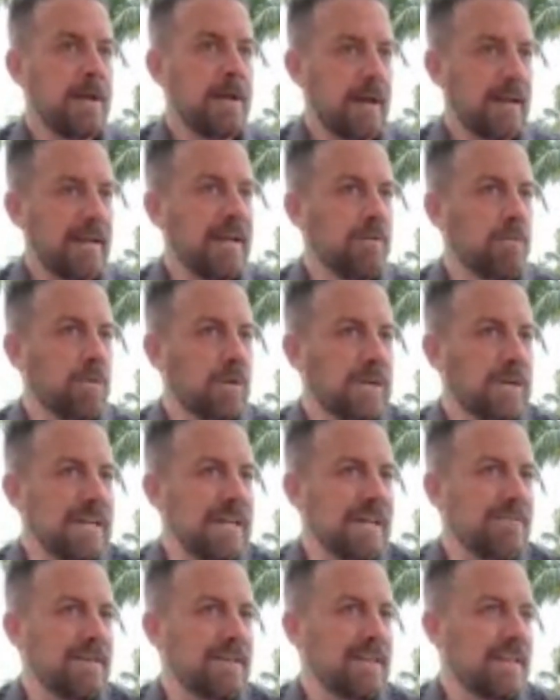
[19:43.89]
Again, we're
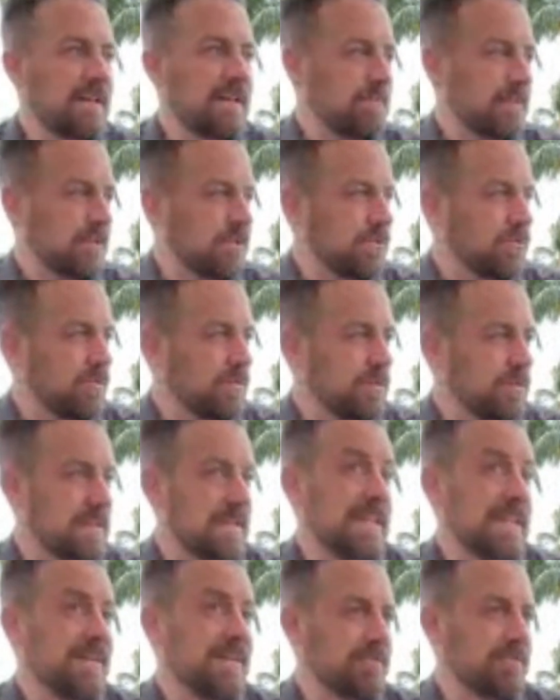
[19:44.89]
giving them the tools
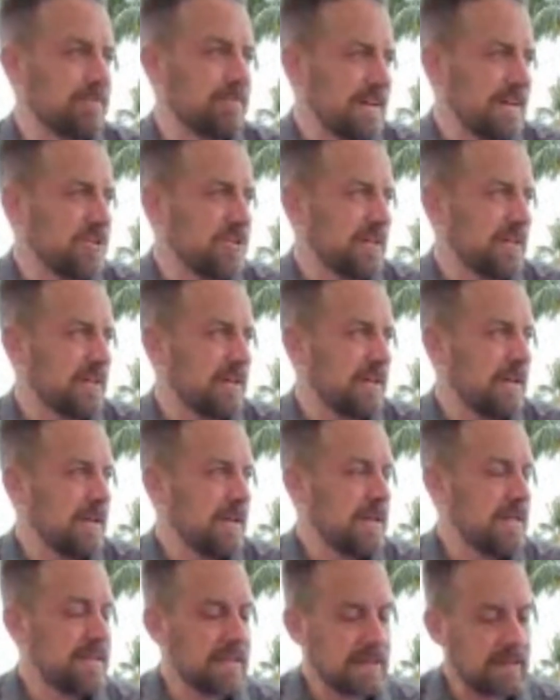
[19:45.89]
and the information
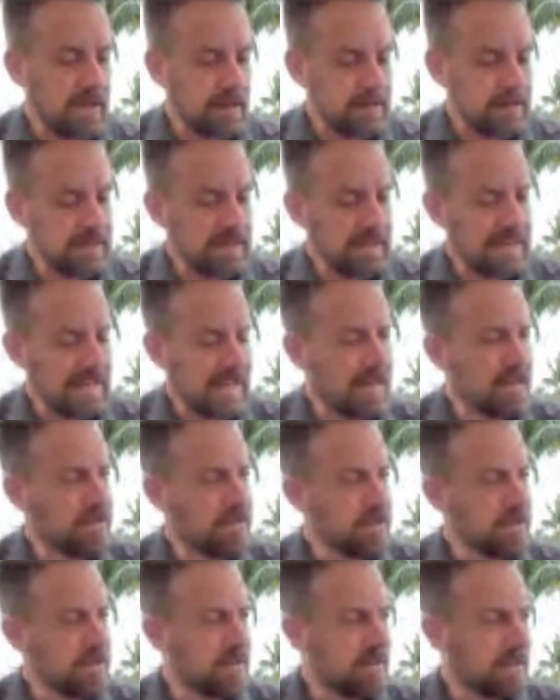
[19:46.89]
to come
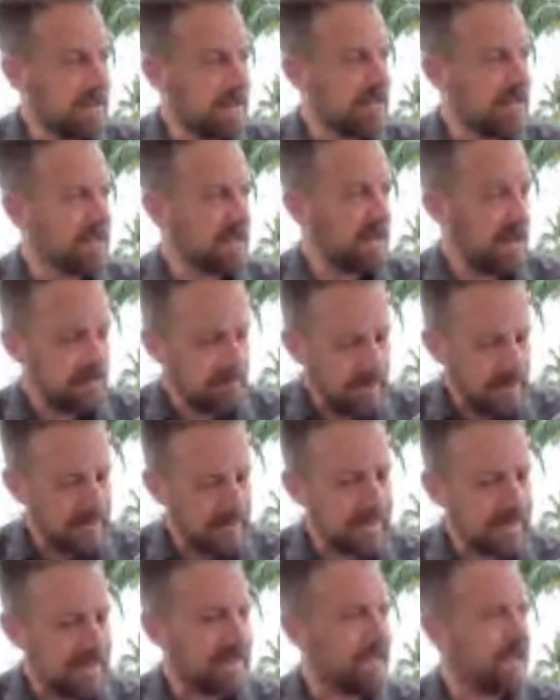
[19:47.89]
together with the clinician and
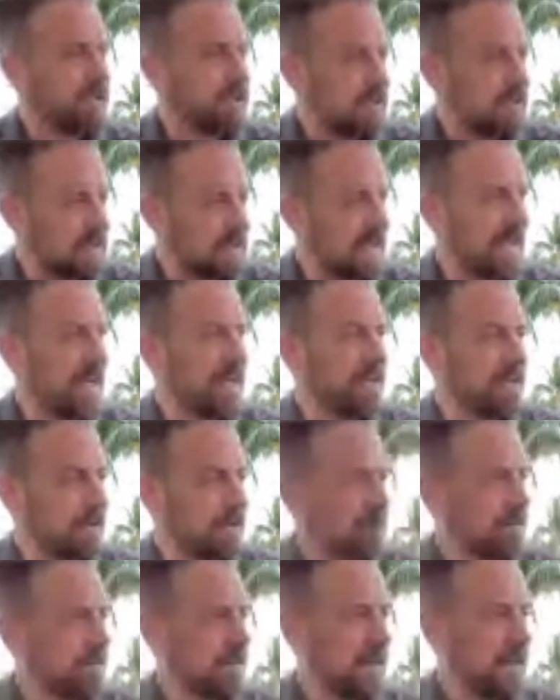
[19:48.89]
make the decisions
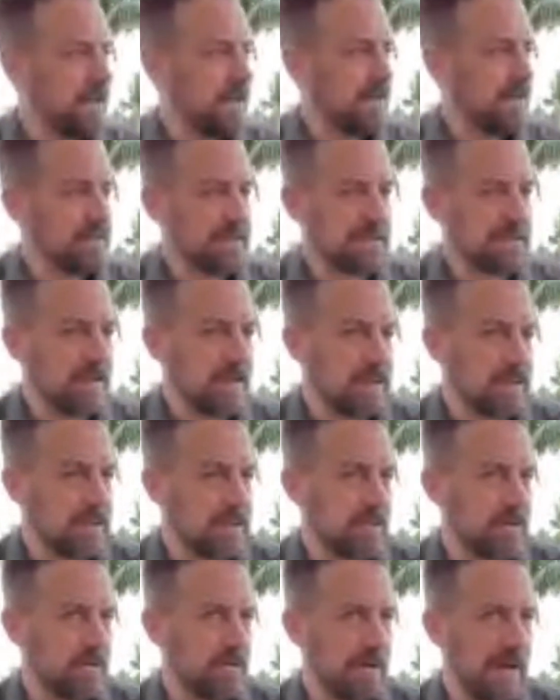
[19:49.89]
together as
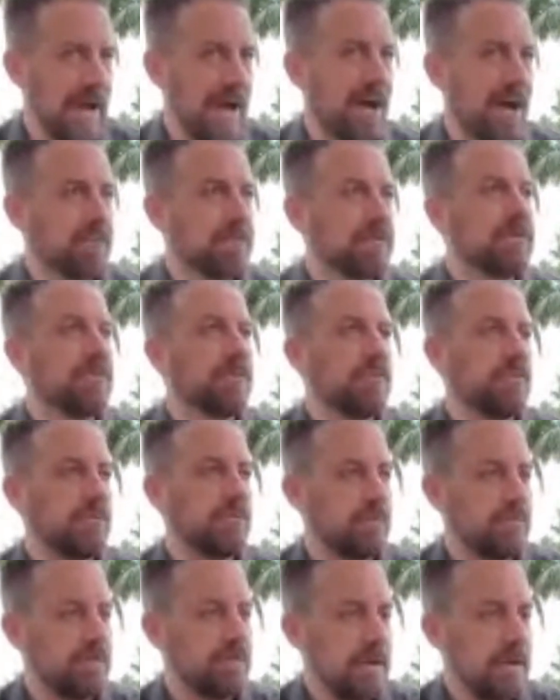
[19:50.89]
to how to